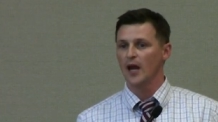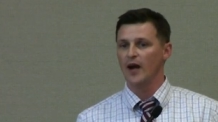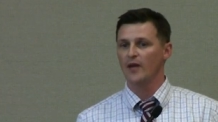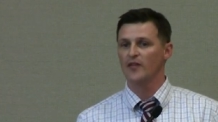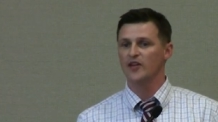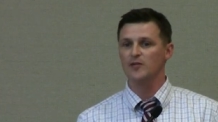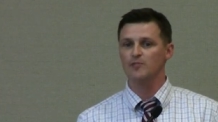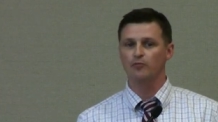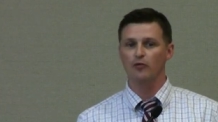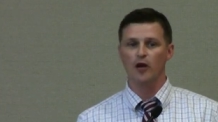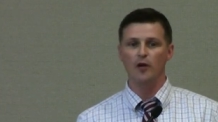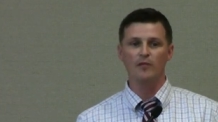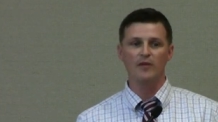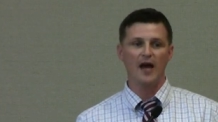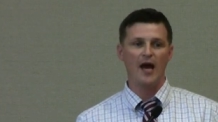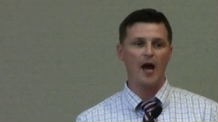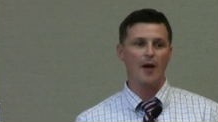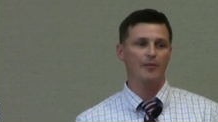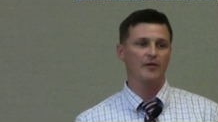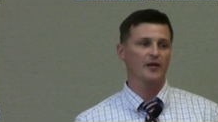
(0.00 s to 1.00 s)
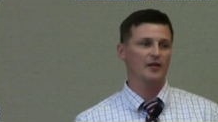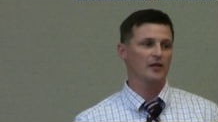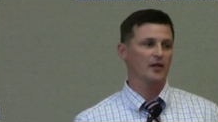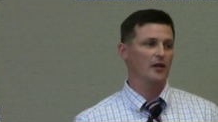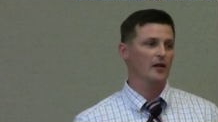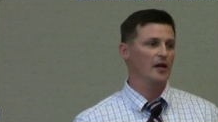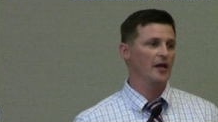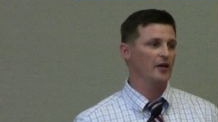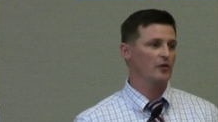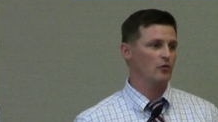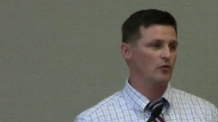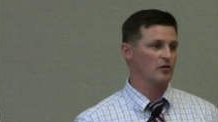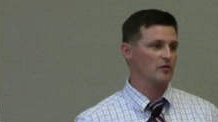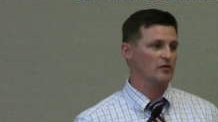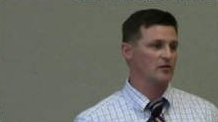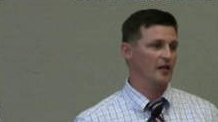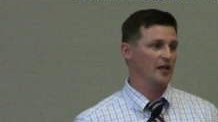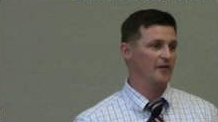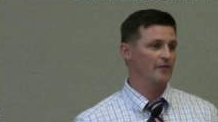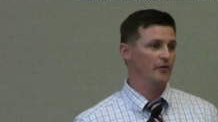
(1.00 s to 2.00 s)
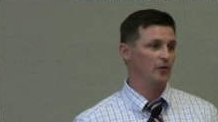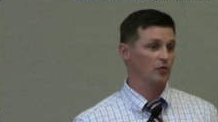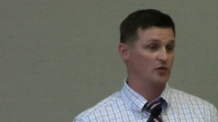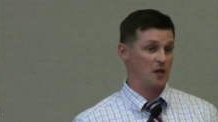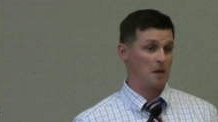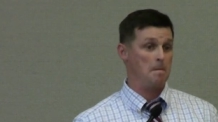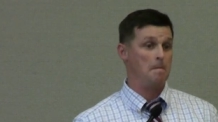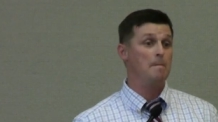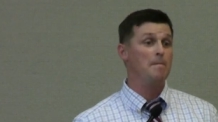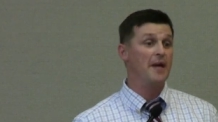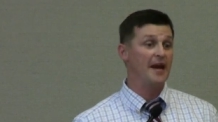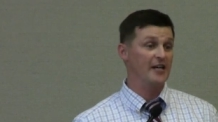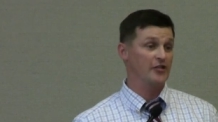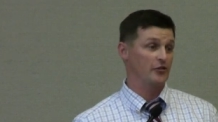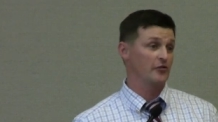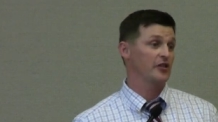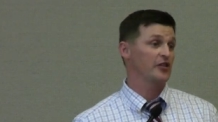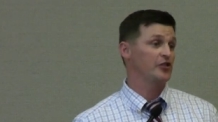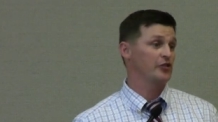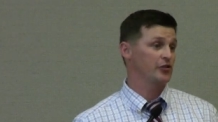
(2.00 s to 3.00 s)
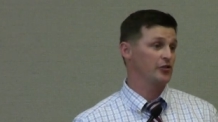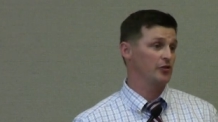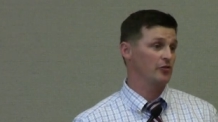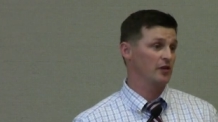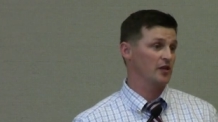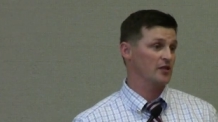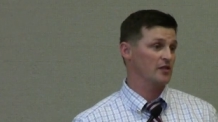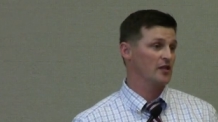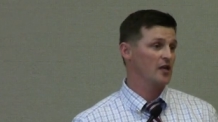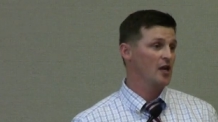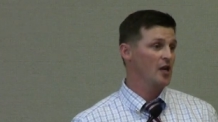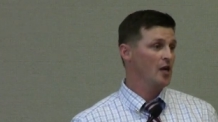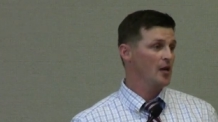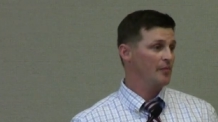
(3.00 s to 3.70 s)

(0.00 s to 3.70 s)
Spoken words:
And this problem that happened at the headquarters landfill was a major issue to us.